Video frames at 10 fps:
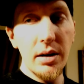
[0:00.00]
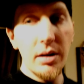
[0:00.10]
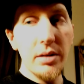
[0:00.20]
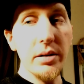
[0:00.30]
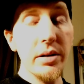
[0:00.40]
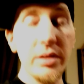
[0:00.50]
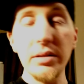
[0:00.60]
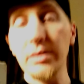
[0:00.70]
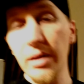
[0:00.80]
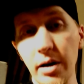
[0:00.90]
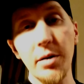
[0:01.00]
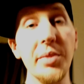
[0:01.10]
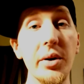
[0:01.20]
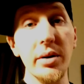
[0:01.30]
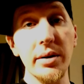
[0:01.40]
So this is
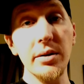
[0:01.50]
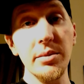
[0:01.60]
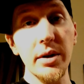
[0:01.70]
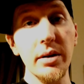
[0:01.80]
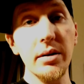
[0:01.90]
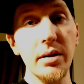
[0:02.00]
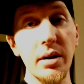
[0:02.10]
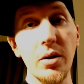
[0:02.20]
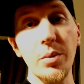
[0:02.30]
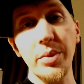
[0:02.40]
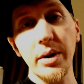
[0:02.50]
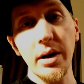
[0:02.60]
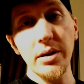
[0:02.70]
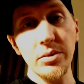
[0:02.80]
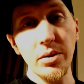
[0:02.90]
therapeutic to me, and I hope you
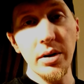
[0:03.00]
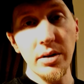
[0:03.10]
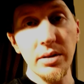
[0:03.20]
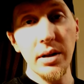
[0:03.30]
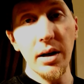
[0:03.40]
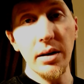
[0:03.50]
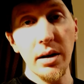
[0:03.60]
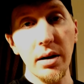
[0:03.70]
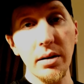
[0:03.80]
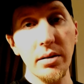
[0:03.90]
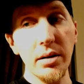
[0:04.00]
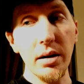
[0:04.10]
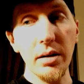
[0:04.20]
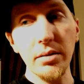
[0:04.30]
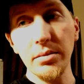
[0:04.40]
guys will understand that
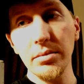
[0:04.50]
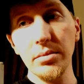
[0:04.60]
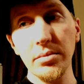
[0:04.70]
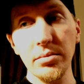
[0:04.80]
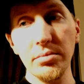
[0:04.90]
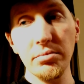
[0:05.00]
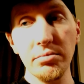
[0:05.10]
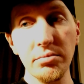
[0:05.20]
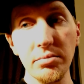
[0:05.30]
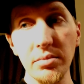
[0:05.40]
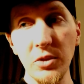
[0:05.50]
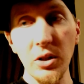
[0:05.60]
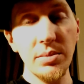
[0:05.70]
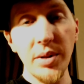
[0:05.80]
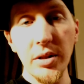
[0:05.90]
and
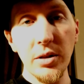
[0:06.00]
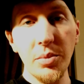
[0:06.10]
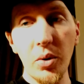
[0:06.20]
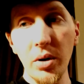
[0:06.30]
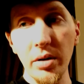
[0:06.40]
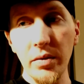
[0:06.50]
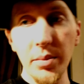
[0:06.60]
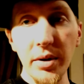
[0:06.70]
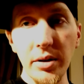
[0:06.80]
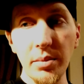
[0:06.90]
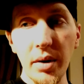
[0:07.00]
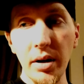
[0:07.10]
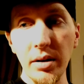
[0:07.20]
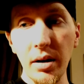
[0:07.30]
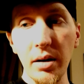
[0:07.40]
just be supportive. You
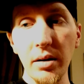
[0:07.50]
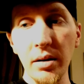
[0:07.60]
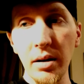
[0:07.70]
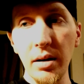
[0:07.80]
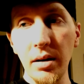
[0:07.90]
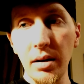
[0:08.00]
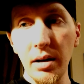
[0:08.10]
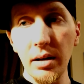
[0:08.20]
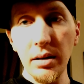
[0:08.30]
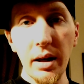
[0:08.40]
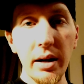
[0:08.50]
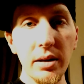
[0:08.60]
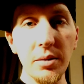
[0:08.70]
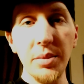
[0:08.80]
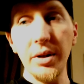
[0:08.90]
might not like
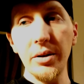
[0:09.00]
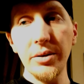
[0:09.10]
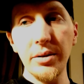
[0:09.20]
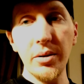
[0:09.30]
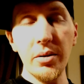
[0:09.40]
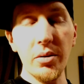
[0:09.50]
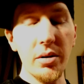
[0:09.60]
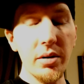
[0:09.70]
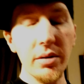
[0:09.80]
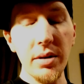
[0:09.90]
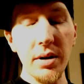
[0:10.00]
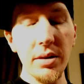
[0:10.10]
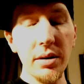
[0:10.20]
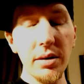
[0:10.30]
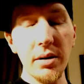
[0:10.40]
the builds or think
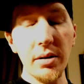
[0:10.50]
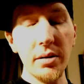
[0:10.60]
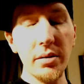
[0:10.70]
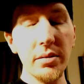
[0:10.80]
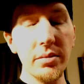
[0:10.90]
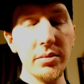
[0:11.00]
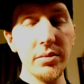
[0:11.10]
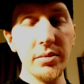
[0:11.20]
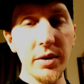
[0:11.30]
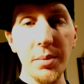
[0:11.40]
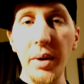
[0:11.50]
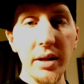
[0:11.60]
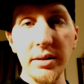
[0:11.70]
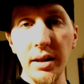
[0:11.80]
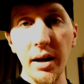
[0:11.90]
that they're the
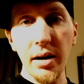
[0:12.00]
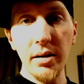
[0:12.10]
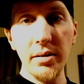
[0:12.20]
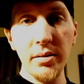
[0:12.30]
best that